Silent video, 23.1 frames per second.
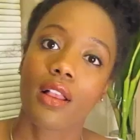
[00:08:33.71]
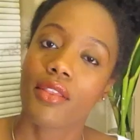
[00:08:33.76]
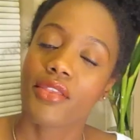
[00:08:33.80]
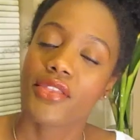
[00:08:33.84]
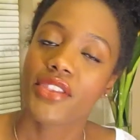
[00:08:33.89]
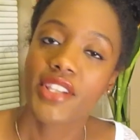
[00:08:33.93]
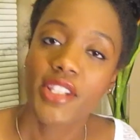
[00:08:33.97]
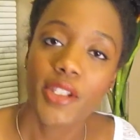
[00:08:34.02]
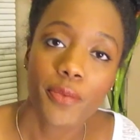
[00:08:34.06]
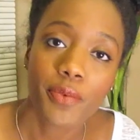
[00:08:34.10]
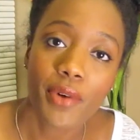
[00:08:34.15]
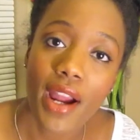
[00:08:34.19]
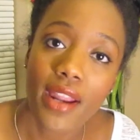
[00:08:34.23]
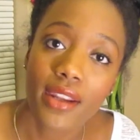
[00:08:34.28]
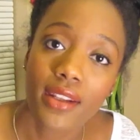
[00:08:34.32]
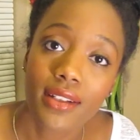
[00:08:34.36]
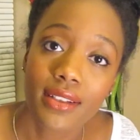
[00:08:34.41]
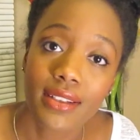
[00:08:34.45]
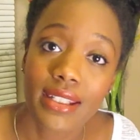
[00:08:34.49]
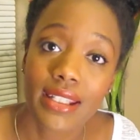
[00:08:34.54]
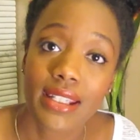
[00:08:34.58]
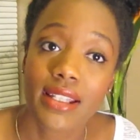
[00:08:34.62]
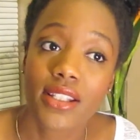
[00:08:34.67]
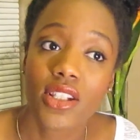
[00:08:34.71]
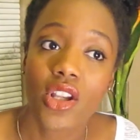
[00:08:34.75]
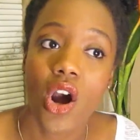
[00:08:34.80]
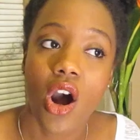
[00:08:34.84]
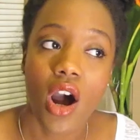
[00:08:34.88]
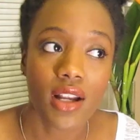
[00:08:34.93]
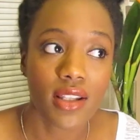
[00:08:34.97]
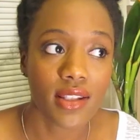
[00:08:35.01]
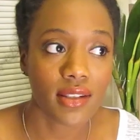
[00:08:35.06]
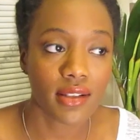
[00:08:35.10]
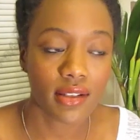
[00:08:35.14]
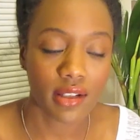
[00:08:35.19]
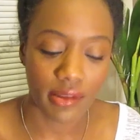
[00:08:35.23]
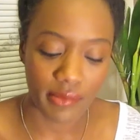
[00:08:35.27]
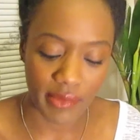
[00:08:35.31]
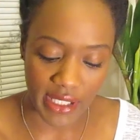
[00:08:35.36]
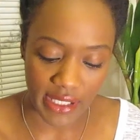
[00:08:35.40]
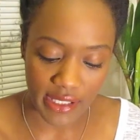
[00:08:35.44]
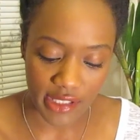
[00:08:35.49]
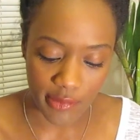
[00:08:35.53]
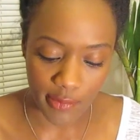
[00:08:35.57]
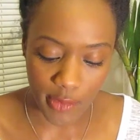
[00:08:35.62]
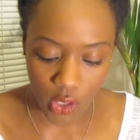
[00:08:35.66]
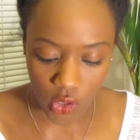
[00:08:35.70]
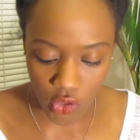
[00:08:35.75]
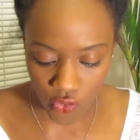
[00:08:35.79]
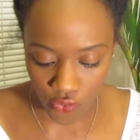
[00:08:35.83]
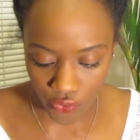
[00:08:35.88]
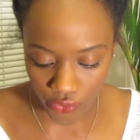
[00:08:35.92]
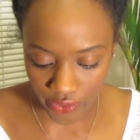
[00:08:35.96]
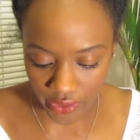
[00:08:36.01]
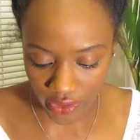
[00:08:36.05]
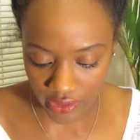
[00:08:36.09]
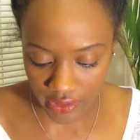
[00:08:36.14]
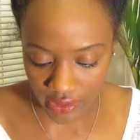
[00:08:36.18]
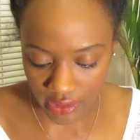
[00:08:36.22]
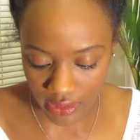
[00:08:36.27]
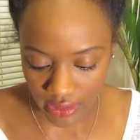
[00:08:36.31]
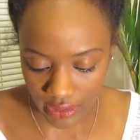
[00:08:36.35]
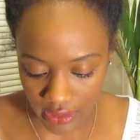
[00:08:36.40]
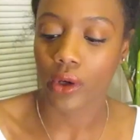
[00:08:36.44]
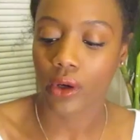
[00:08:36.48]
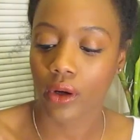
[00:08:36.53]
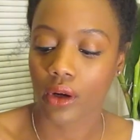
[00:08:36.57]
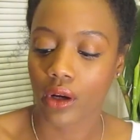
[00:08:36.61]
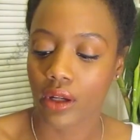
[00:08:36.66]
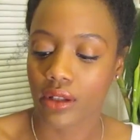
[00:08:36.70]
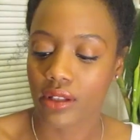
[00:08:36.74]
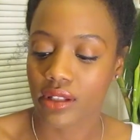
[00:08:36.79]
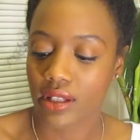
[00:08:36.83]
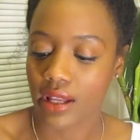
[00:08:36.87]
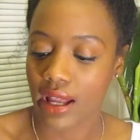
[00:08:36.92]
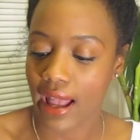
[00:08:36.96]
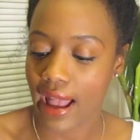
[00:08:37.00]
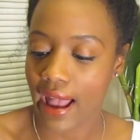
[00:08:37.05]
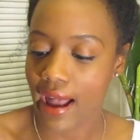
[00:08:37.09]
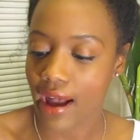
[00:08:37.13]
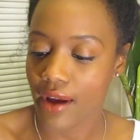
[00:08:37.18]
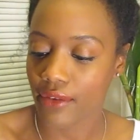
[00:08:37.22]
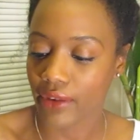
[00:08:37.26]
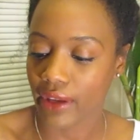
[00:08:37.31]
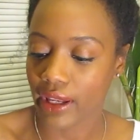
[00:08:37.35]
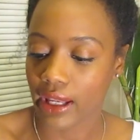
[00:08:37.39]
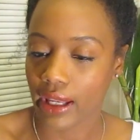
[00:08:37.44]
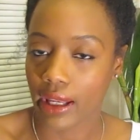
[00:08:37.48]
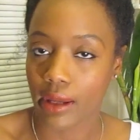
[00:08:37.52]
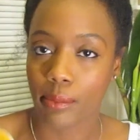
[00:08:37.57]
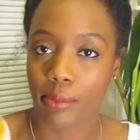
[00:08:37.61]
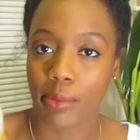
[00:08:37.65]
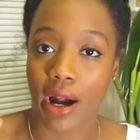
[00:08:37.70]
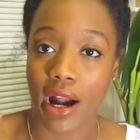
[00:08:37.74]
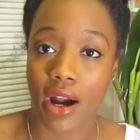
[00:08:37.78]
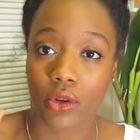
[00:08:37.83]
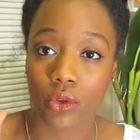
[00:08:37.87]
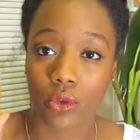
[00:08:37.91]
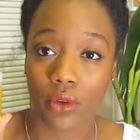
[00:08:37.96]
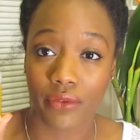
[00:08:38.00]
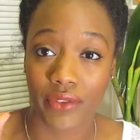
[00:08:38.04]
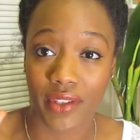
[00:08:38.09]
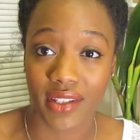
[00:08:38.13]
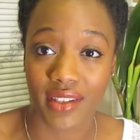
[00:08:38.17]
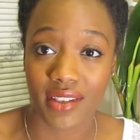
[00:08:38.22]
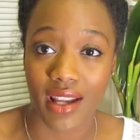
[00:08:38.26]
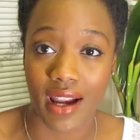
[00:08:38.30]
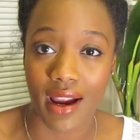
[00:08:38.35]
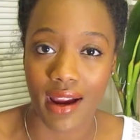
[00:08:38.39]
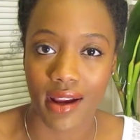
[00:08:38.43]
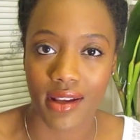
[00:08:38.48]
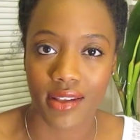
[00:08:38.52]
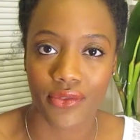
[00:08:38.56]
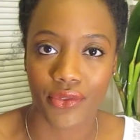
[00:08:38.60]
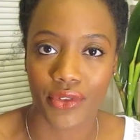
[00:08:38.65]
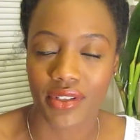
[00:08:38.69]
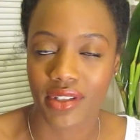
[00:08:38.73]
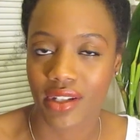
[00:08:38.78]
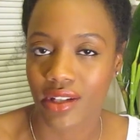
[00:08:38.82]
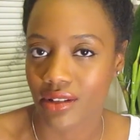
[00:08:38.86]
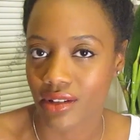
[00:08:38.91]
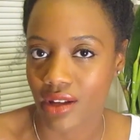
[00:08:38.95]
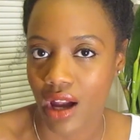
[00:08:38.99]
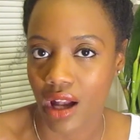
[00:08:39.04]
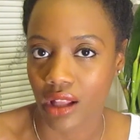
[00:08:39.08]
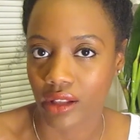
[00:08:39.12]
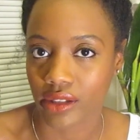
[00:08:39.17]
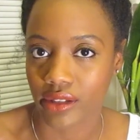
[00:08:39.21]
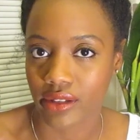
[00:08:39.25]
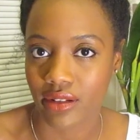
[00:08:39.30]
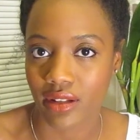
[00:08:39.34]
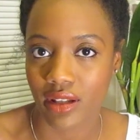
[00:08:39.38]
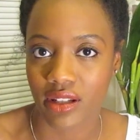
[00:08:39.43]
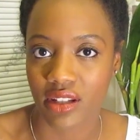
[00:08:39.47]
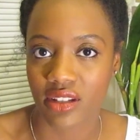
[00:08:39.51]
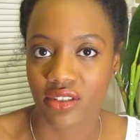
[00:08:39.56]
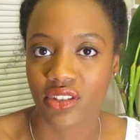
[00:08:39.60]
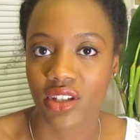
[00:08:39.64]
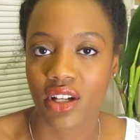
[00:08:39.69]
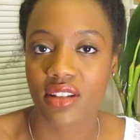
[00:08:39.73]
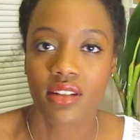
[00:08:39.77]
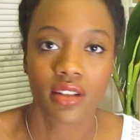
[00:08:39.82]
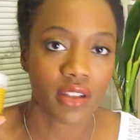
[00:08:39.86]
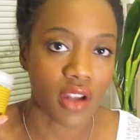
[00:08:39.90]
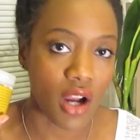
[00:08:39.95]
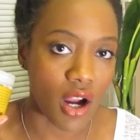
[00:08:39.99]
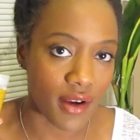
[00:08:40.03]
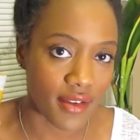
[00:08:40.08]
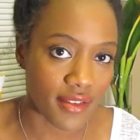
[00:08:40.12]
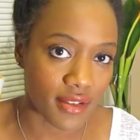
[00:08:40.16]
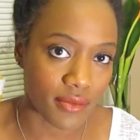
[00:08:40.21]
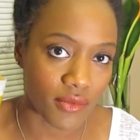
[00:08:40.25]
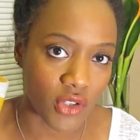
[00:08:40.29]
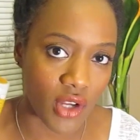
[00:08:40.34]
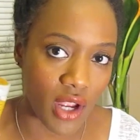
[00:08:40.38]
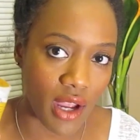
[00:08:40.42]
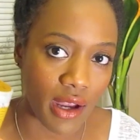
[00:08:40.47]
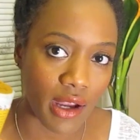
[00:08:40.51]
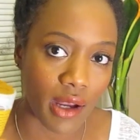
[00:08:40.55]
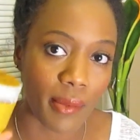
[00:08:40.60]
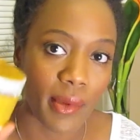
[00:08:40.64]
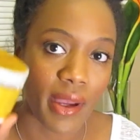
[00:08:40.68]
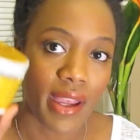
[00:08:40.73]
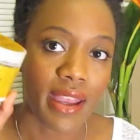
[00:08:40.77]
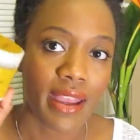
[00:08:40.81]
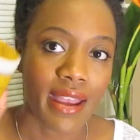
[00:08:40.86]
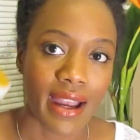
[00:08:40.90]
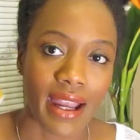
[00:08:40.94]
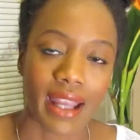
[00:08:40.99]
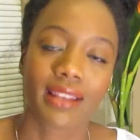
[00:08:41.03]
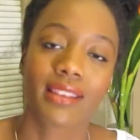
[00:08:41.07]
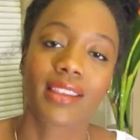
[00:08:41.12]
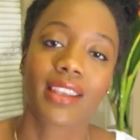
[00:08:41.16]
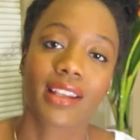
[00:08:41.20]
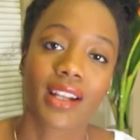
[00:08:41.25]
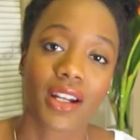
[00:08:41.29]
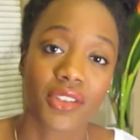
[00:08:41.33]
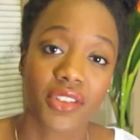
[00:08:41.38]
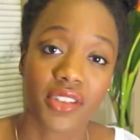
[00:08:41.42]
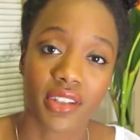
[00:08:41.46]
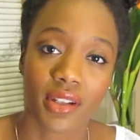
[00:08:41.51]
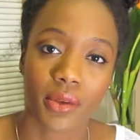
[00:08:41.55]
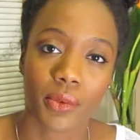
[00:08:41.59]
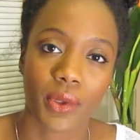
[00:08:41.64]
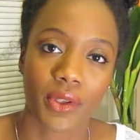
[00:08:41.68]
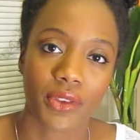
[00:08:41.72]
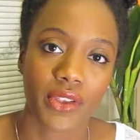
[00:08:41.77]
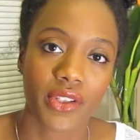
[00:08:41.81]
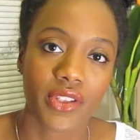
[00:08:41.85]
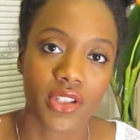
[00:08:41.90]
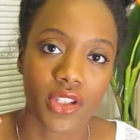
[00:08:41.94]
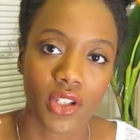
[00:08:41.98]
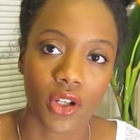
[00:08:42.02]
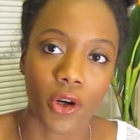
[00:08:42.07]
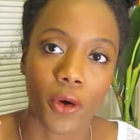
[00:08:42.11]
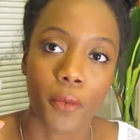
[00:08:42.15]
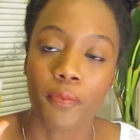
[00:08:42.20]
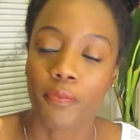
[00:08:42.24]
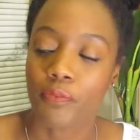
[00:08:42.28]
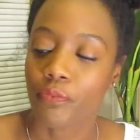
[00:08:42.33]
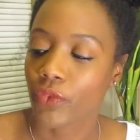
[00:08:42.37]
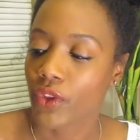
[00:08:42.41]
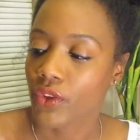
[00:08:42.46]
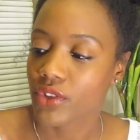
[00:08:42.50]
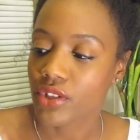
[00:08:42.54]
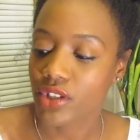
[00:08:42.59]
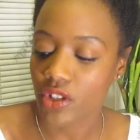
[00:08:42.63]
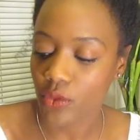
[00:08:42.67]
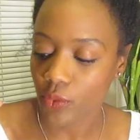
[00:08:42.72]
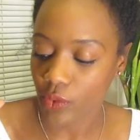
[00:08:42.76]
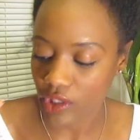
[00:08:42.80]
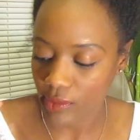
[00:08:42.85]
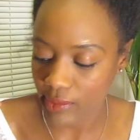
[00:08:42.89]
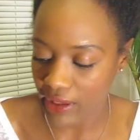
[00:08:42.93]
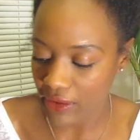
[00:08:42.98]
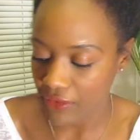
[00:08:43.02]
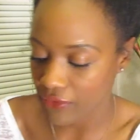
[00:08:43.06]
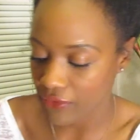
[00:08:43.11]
This product is awesome. It smells really good. To have a bottle of this size for $10 and it does an awesome job, I think I'll stick with it. So this is one of my